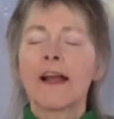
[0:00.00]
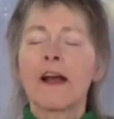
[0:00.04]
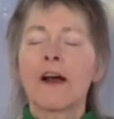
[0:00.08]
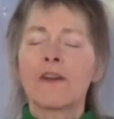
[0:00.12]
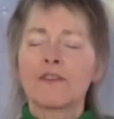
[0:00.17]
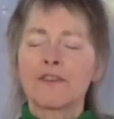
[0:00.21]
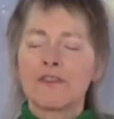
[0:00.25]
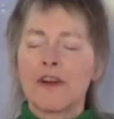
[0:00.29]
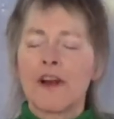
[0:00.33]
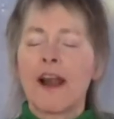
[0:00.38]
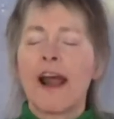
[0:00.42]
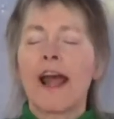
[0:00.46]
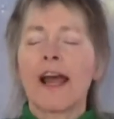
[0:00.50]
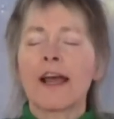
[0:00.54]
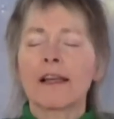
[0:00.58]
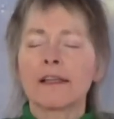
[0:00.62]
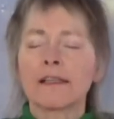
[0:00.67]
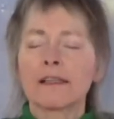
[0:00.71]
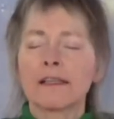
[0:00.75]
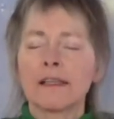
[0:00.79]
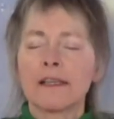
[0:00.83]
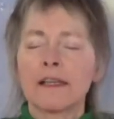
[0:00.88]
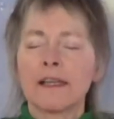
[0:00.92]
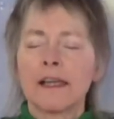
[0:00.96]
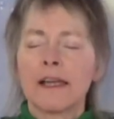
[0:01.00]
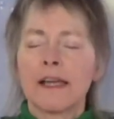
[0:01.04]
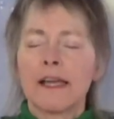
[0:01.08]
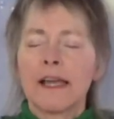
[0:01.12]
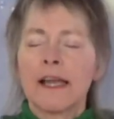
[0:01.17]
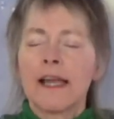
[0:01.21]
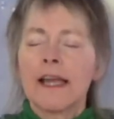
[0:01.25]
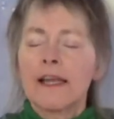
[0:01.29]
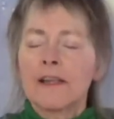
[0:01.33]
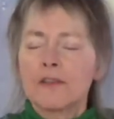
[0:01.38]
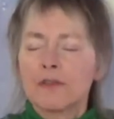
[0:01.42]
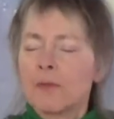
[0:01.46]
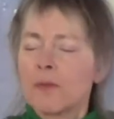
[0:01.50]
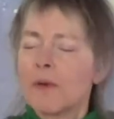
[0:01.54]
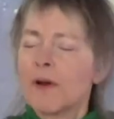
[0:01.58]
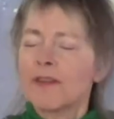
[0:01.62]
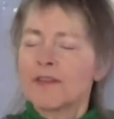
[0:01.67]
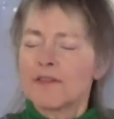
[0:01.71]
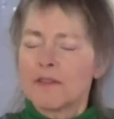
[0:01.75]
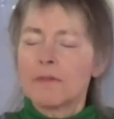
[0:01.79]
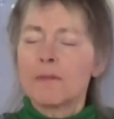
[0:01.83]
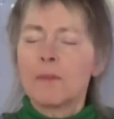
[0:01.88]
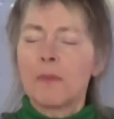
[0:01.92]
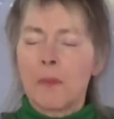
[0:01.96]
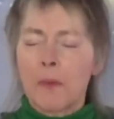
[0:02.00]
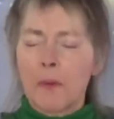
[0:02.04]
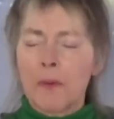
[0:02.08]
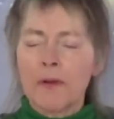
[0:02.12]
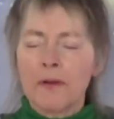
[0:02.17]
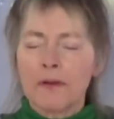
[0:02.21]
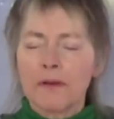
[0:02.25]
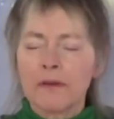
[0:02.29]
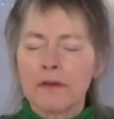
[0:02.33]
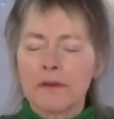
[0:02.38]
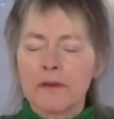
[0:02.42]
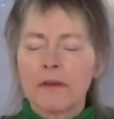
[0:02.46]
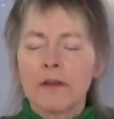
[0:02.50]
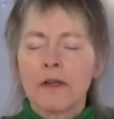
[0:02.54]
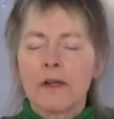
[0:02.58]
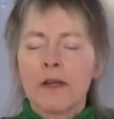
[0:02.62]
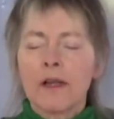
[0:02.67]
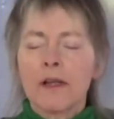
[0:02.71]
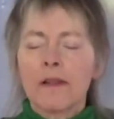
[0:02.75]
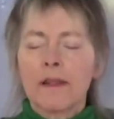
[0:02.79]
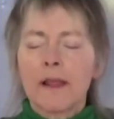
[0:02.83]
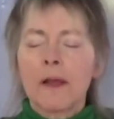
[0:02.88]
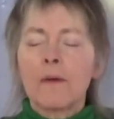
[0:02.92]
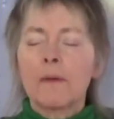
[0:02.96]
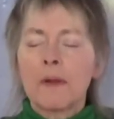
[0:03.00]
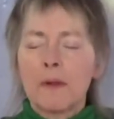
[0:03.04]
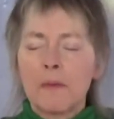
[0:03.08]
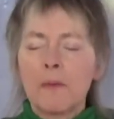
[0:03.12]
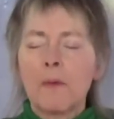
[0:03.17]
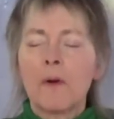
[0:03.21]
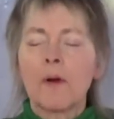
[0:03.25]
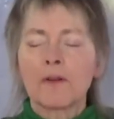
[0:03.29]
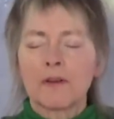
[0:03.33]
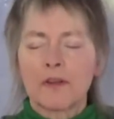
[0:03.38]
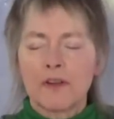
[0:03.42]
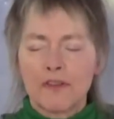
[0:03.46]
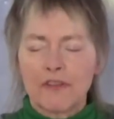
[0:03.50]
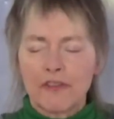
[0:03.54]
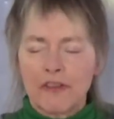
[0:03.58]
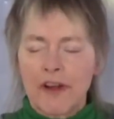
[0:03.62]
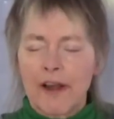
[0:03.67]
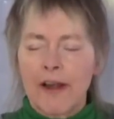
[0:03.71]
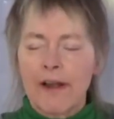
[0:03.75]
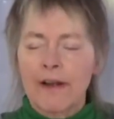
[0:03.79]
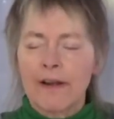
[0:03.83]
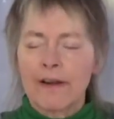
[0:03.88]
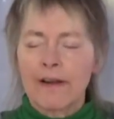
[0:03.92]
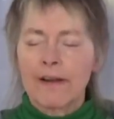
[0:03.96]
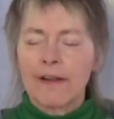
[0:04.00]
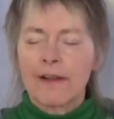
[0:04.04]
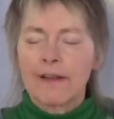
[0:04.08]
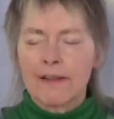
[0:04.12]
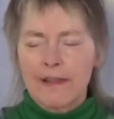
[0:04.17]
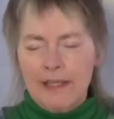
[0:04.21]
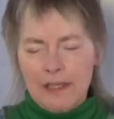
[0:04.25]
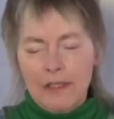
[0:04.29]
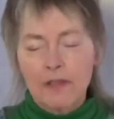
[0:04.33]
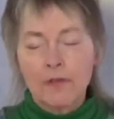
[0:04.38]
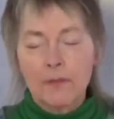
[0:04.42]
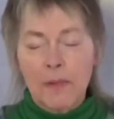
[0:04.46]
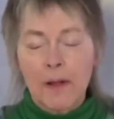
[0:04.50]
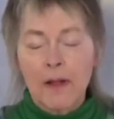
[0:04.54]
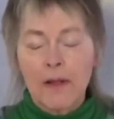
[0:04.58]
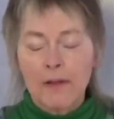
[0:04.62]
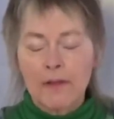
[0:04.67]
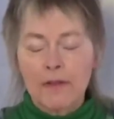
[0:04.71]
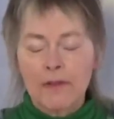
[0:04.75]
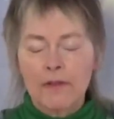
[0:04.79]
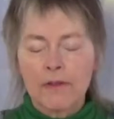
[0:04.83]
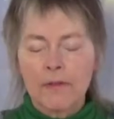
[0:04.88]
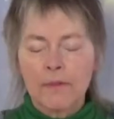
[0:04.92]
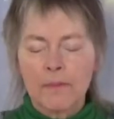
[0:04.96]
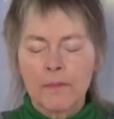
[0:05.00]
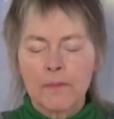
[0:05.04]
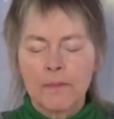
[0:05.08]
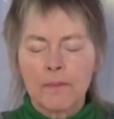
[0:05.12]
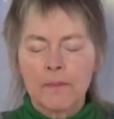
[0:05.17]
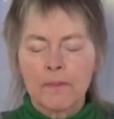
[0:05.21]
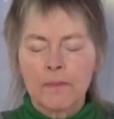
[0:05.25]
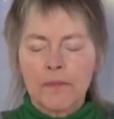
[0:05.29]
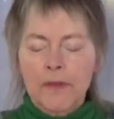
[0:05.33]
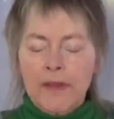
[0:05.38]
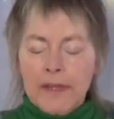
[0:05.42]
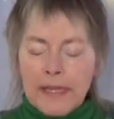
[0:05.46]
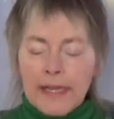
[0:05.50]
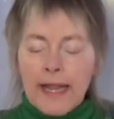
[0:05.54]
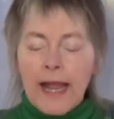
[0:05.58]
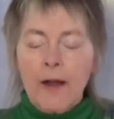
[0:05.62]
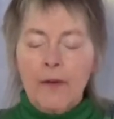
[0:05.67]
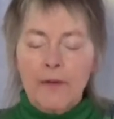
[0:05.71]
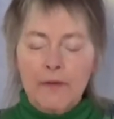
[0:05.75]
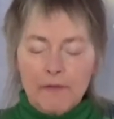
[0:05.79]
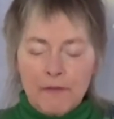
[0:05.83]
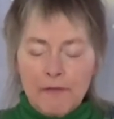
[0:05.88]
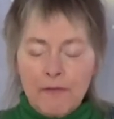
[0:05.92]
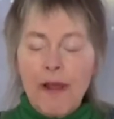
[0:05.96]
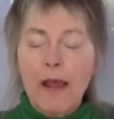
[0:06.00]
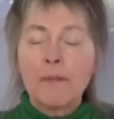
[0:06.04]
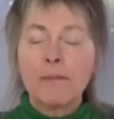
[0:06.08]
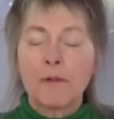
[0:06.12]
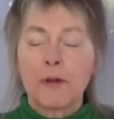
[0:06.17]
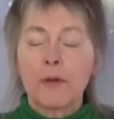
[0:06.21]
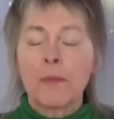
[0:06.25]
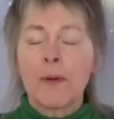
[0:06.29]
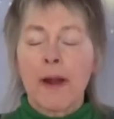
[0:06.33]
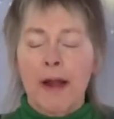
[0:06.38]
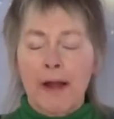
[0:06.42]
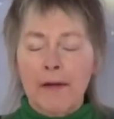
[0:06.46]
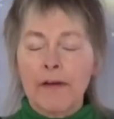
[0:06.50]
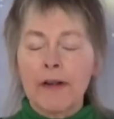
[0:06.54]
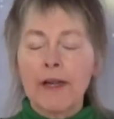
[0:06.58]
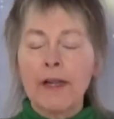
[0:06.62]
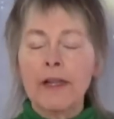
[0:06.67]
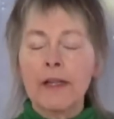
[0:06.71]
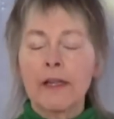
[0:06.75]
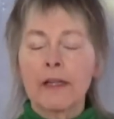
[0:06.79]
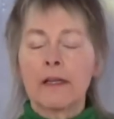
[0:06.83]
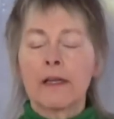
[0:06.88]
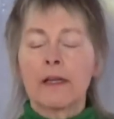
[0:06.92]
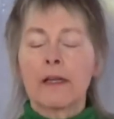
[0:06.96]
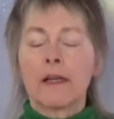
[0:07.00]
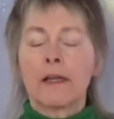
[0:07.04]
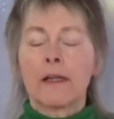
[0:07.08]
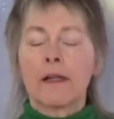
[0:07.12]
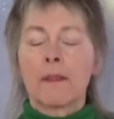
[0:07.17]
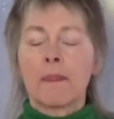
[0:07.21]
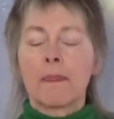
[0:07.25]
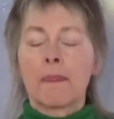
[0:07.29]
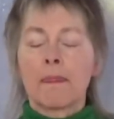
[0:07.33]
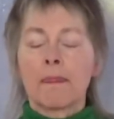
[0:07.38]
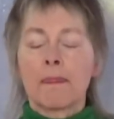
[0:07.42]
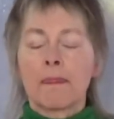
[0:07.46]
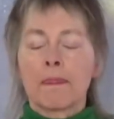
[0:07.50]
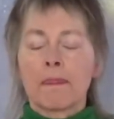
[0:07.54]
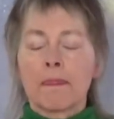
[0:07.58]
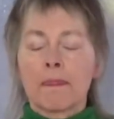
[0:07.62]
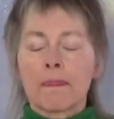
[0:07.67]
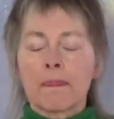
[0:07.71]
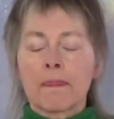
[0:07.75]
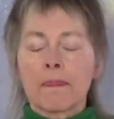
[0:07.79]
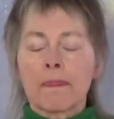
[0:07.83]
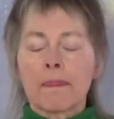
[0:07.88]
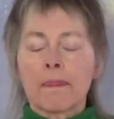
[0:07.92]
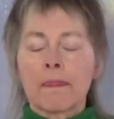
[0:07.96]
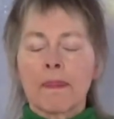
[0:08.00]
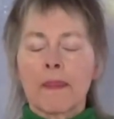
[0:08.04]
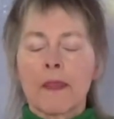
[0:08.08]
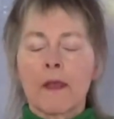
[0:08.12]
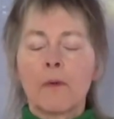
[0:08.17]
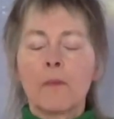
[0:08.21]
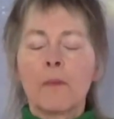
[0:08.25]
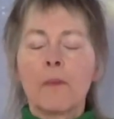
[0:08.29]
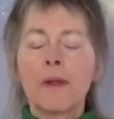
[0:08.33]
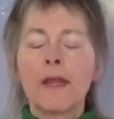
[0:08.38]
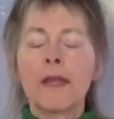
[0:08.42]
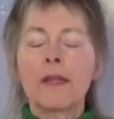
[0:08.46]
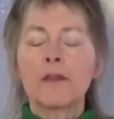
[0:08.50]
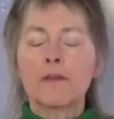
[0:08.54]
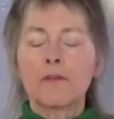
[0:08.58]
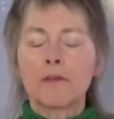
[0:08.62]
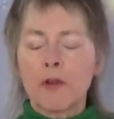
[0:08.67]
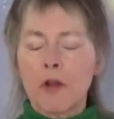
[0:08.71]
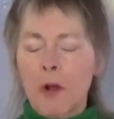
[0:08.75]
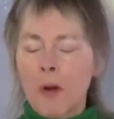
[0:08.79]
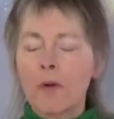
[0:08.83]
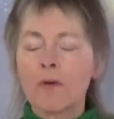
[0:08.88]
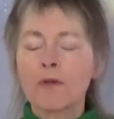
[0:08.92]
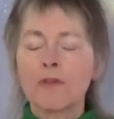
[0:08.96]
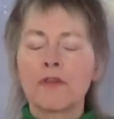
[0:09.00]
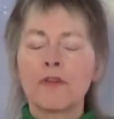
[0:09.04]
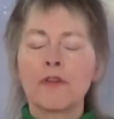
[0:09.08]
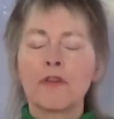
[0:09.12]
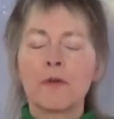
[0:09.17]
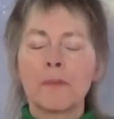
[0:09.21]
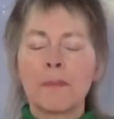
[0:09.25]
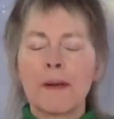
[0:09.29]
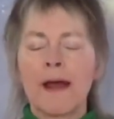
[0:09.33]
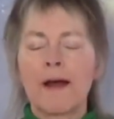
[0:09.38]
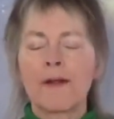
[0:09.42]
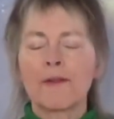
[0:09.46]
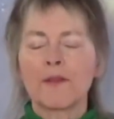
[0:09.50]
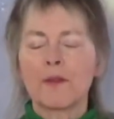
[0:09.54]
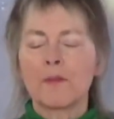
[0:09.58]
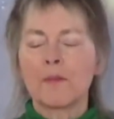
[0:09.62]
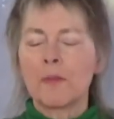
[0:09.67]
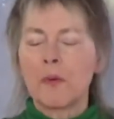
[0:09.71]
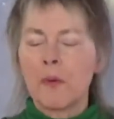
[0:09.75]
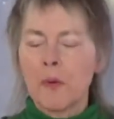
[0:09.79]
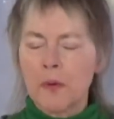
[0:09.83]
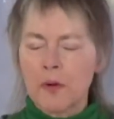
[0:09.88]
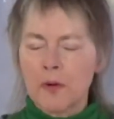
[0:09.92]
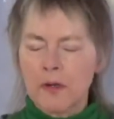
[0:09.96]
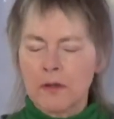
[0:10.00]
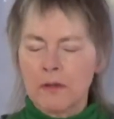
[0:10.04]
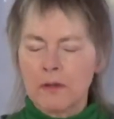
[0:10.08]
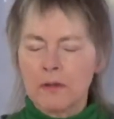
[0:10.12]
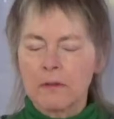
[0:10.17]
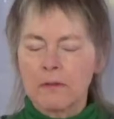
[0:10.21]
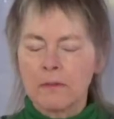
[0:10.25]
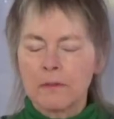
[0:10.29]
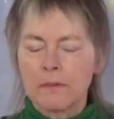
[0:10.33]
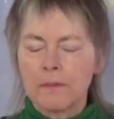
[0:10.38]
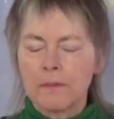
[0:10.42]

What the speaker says: on track is what's important that we want to share this month. Now, in February, we talked to you about the portal